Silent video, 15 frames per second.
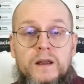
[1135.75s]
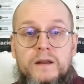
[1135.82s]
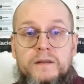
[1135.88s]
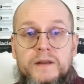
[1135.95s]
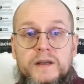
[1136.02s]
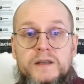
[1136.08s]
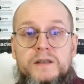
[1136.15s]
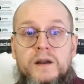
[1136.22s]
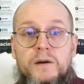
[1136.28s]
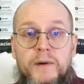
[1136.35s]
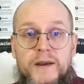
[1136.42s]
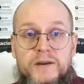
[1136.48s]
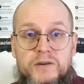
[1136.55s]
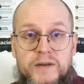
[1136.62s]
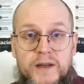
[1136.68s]
This
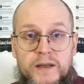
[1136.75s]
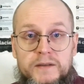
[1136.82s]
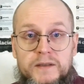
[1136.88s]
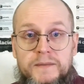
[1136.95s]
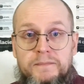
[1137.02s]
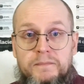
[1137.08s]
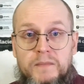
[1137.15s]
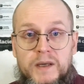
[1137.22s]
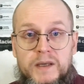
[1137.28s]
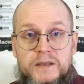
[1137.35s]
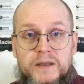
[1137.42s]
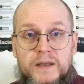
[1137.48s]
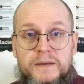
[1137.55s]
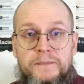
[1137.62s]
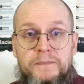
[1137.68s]
rationality means
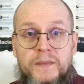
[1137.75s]
that